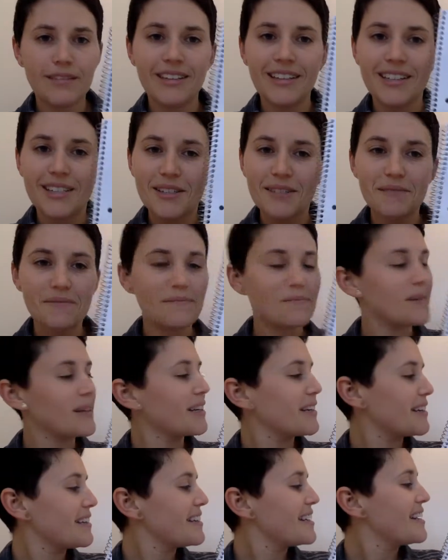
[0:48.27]
That's pretty
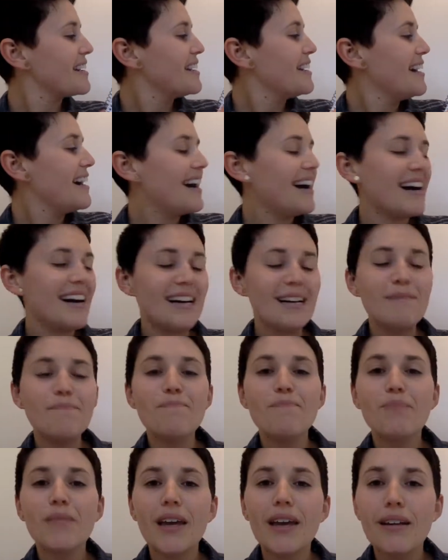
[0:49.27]
good.
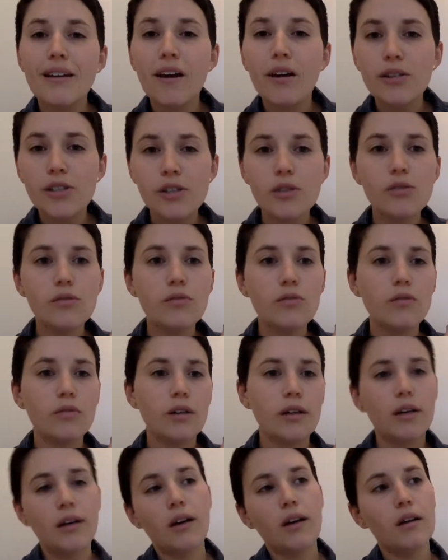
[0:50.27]
And also
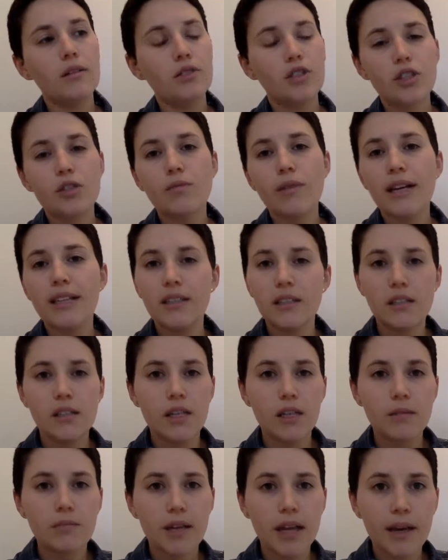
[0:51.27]
just write the
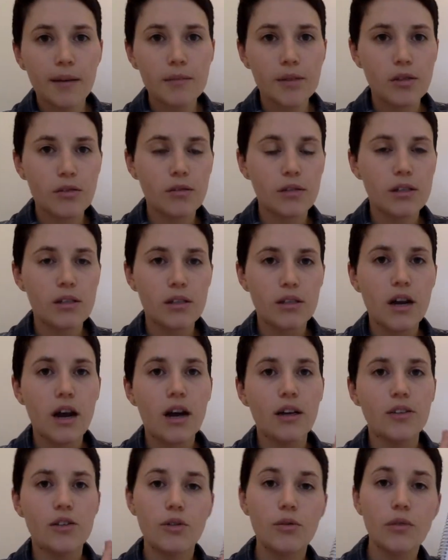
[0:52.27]
team name so it's
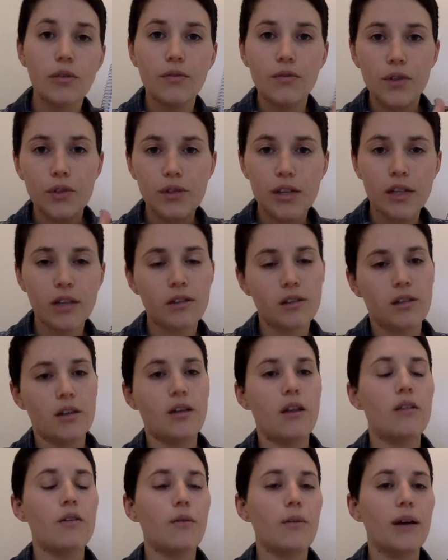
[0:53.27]
not too confusing. It's
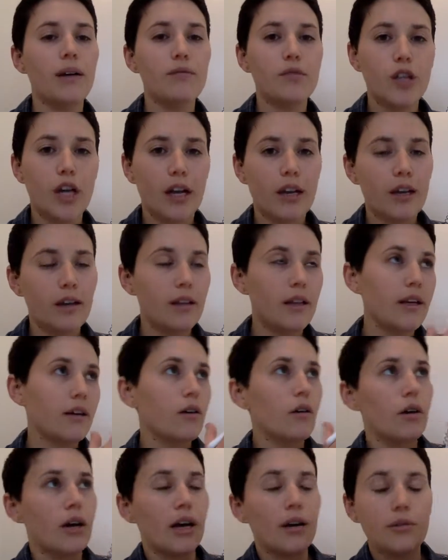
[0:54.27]
another way of checking, like,
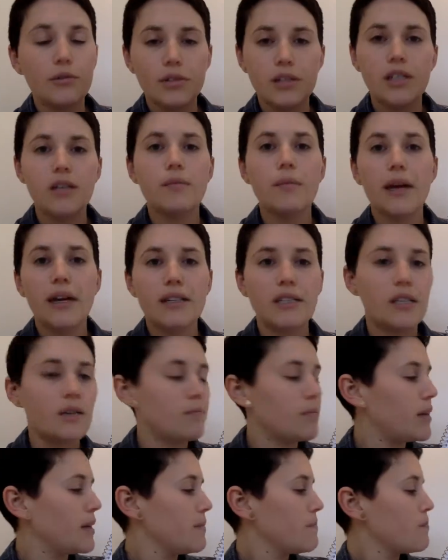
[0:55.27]
okay, who's Team A, Team
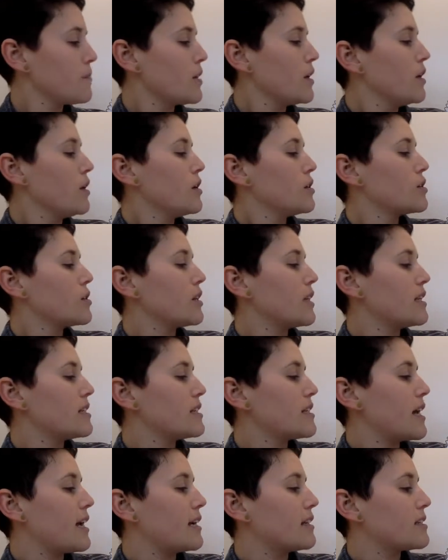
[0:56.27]
B? So let's
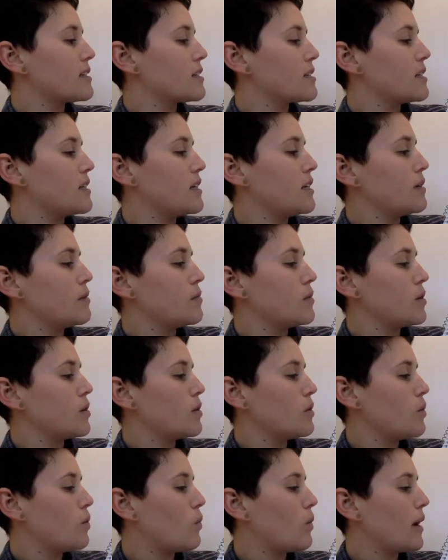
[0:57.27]
say it's Team
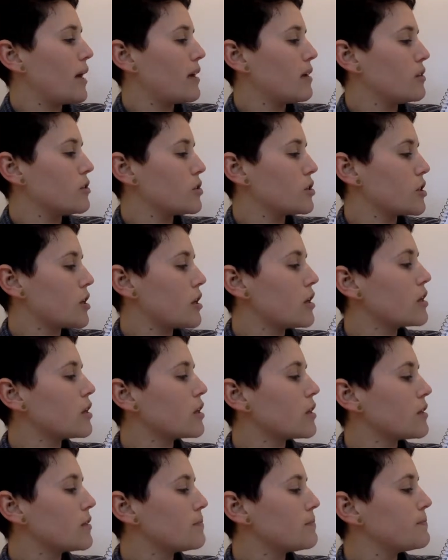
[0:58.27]
Whale
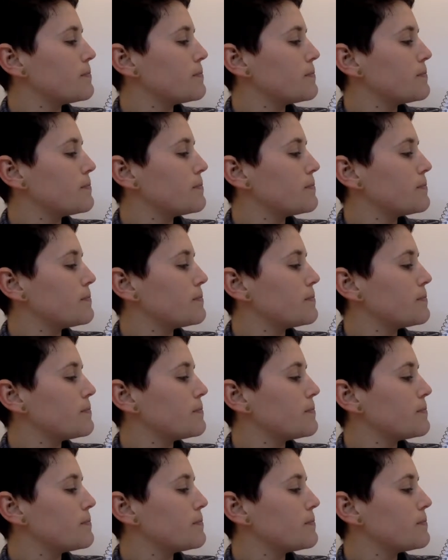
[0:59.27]
Shark